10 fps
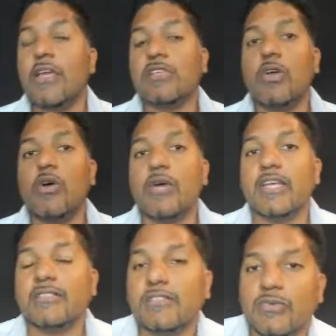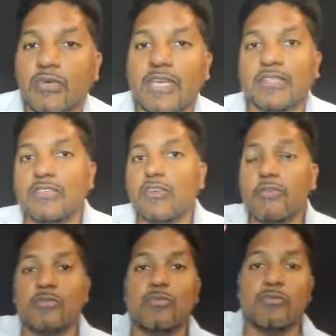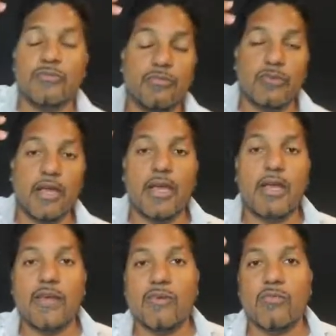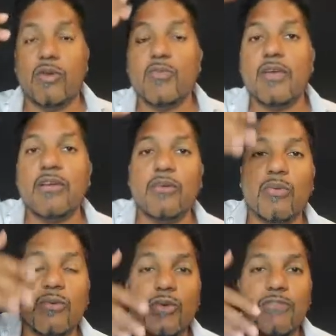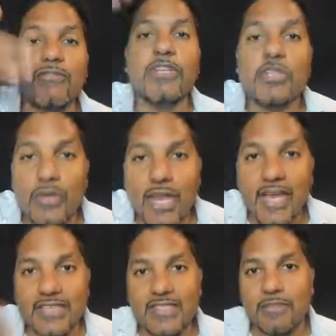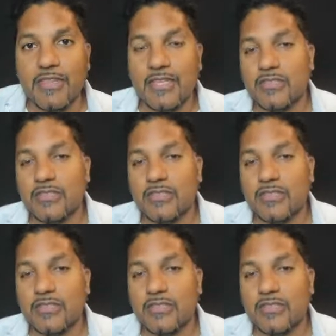So we interrupt when we visualize something.